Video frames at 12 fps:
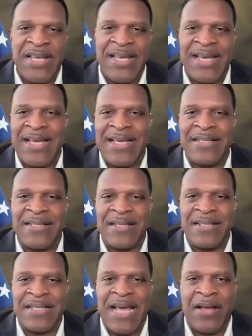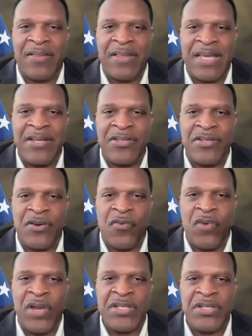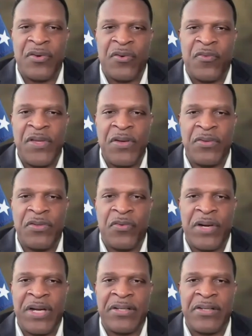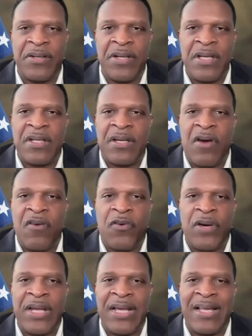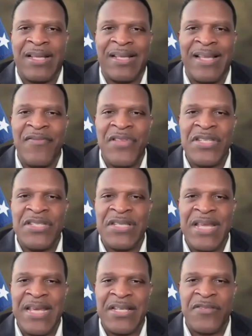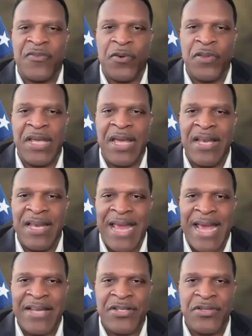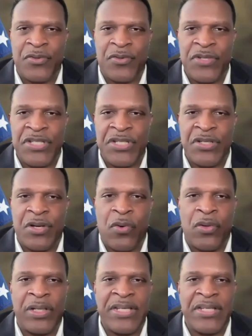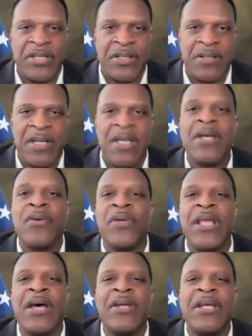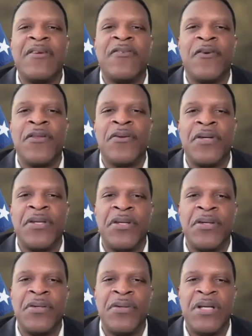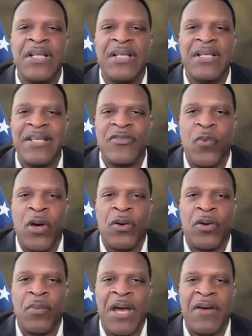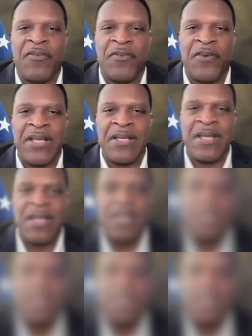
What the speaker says: as the Southeastern Regional Field Director, covering 11 states for the National Christian Coalition. Without any further ado, let's welcome our friend,